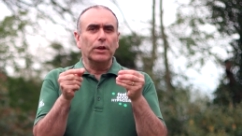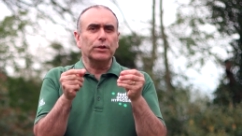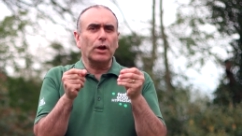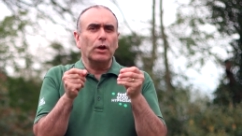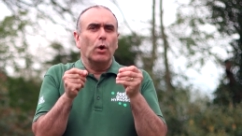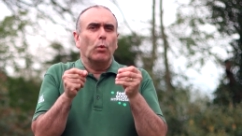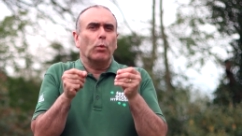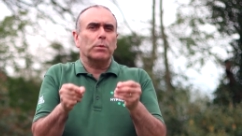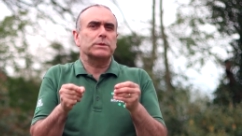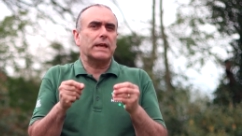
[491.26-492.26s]
Now,
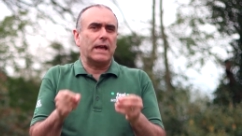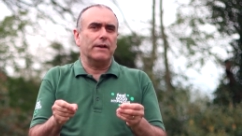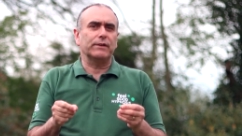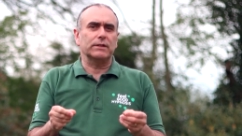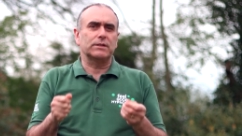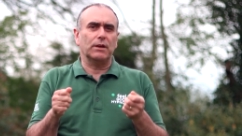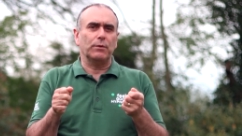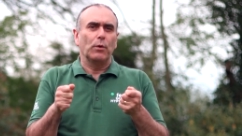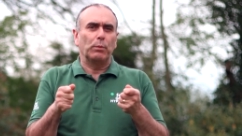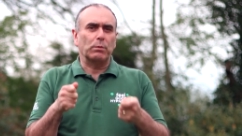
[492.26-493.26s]
where was the evidence that
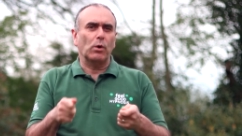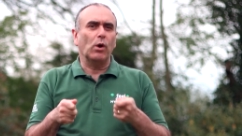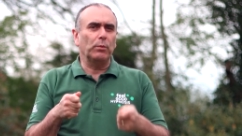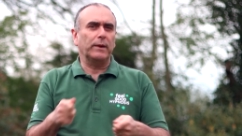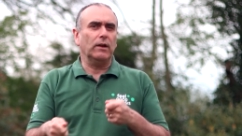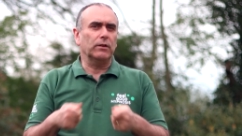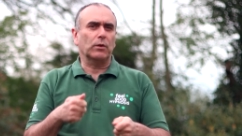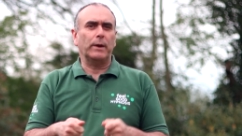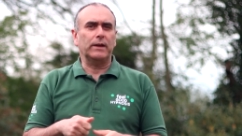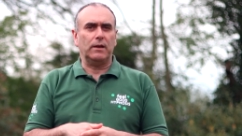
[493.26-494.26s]
we were already on
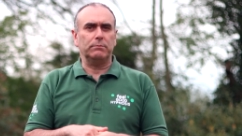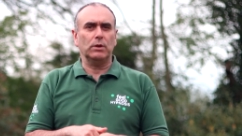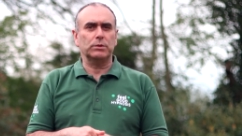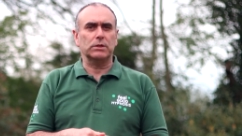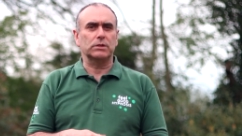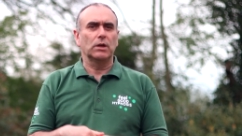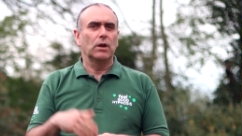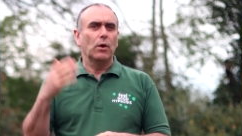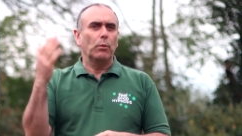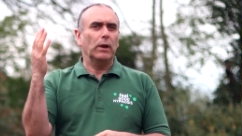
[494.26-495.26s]
our way to hypnosis?
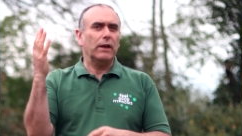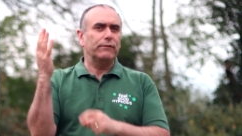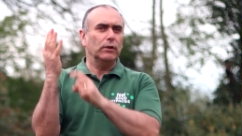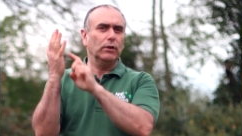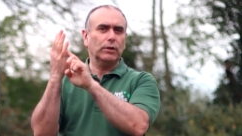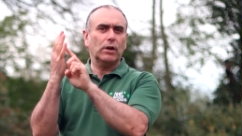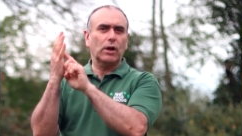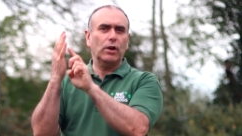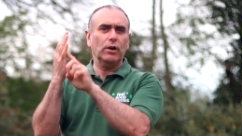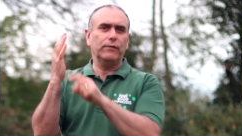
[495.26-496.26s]
Well, if you look
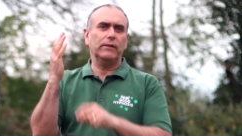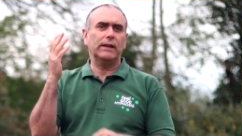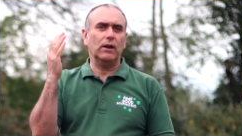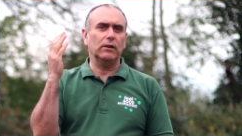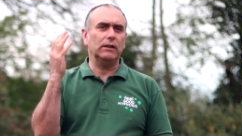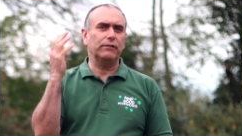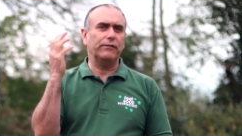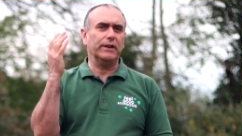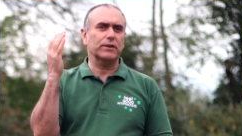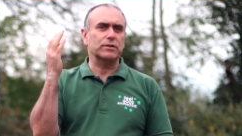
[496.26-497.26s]
carefully, her little
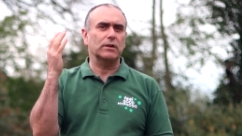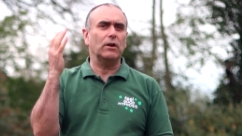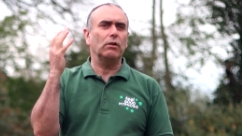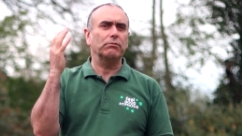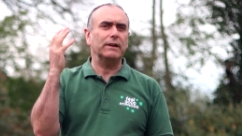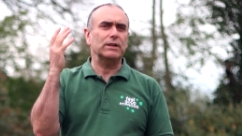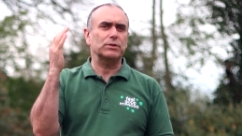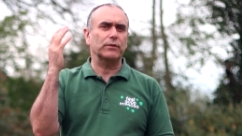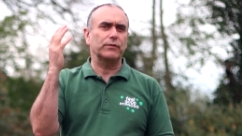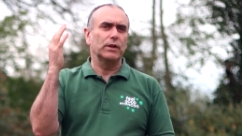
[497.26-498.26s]
fingers are already
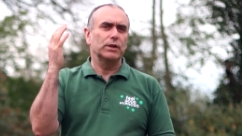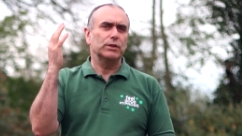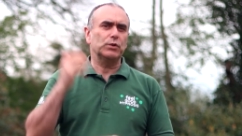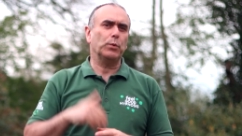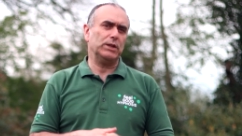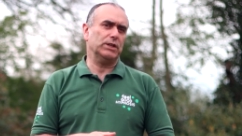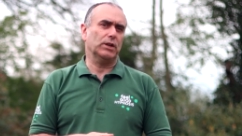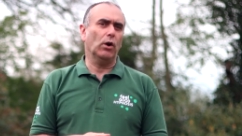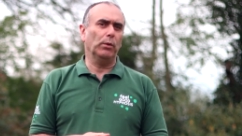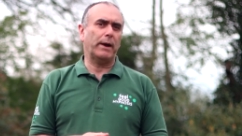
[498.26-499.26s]
sort of twitching
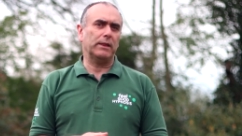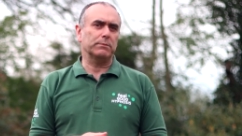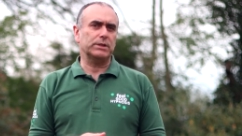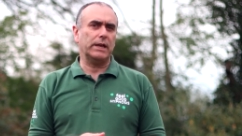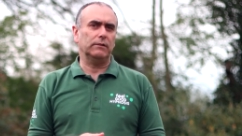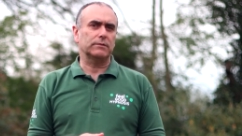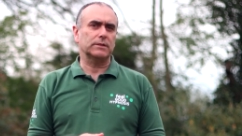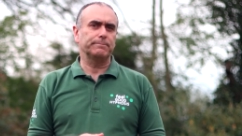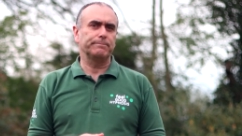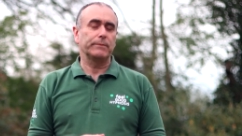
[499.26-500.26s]
all by themselves.